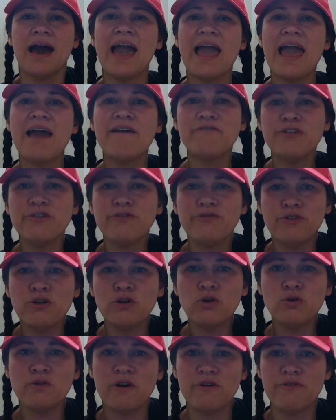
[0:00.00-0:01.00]
I ever
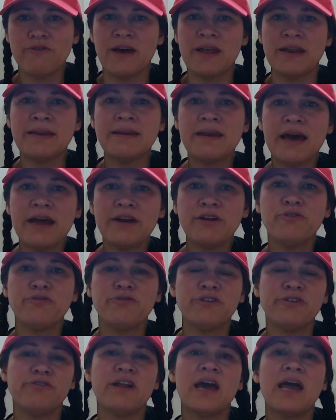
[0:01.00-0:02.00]
flew with another
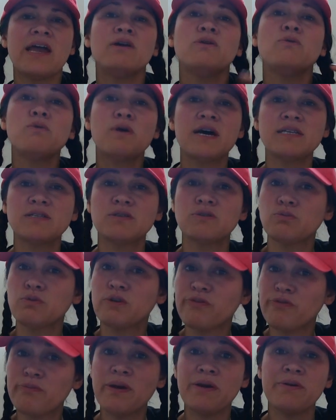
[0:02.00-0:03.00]
free flyer was
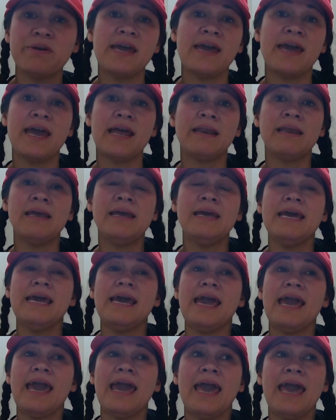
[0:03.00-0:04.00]
with Mary Ann,
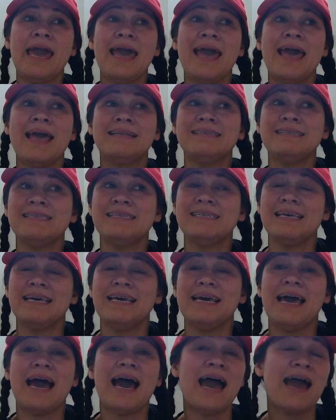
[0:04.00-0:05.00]
and
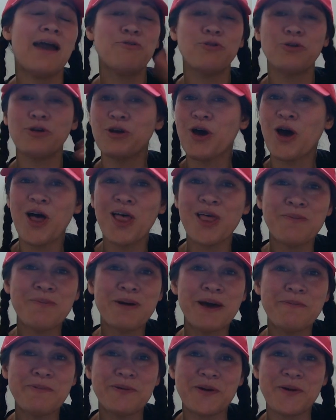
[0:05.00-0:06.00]
I wrote it all in
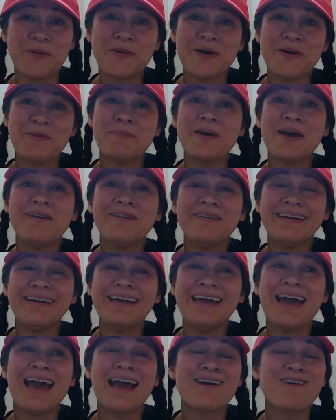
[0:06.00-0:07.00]
my book. But
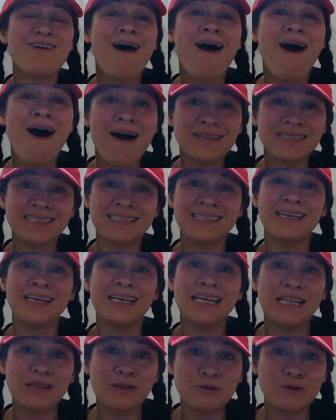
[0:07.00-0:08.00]
Mary Ann
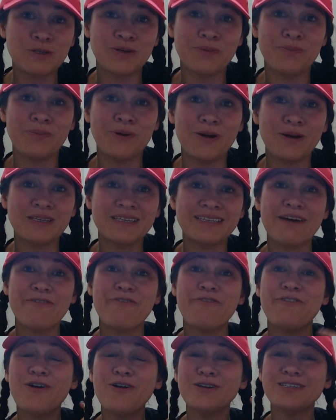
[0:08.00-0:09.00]
constantly loses a bird. The
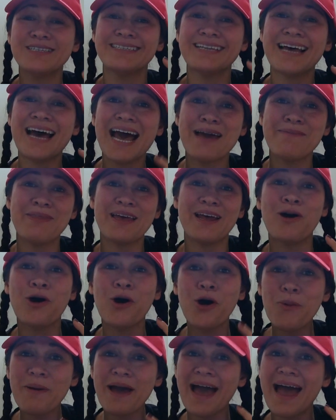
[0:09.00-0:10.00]
first time that
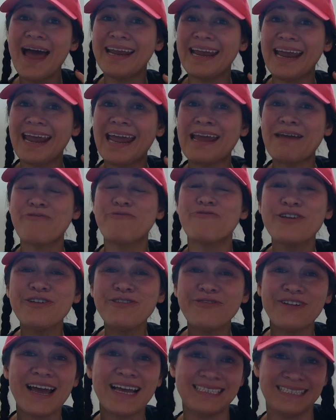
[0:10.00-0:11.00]
Hope had a
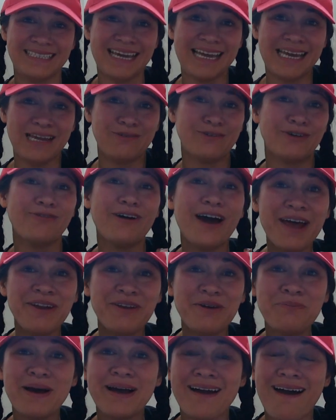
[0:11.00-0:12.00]
free flight date with
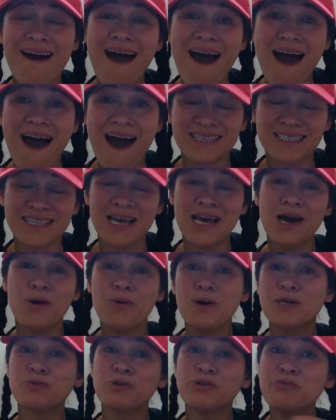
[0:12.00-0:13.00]
other macaws
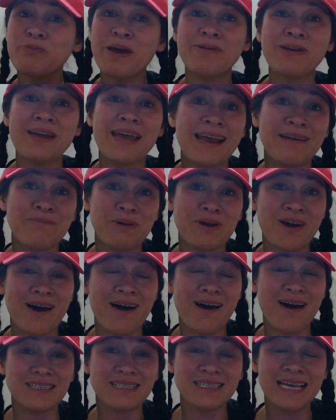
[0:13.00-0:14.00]
was with Mary Ann
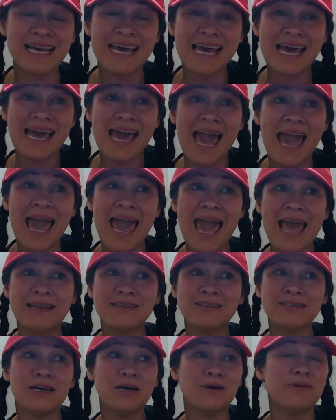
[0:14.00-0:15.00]
macaws.
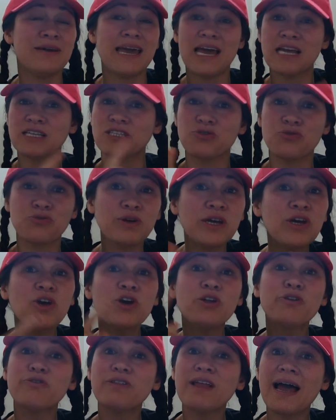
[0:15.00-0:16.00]
And we had 3
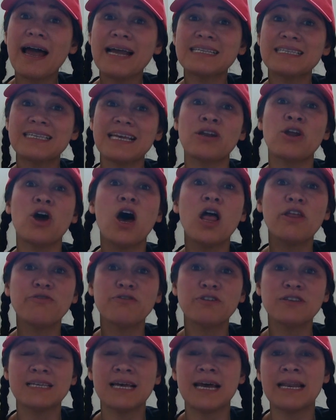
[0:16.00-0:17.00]
good flights, and all
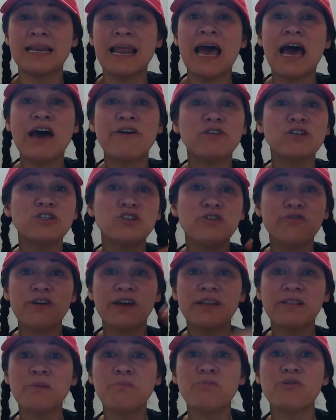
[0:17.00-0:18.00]
of a sudden, after she
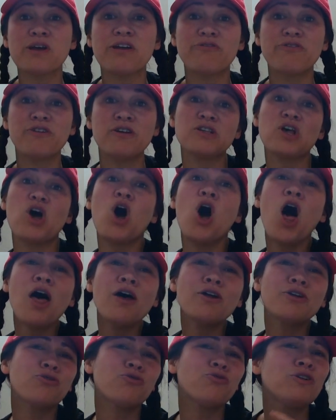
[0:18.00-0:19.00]
fed them breakfast,
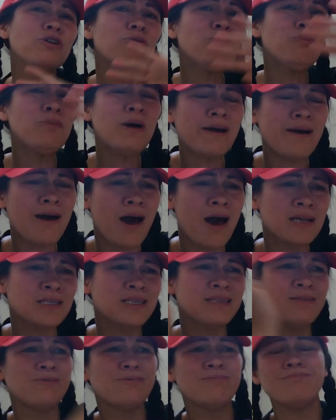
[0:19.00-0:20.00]
all her 3 macaws
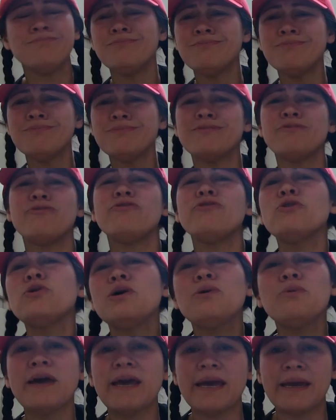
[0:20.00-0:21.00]
flew
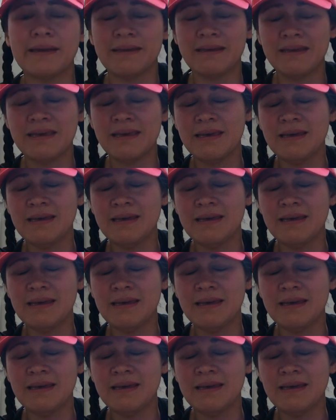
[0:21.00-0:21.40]
away.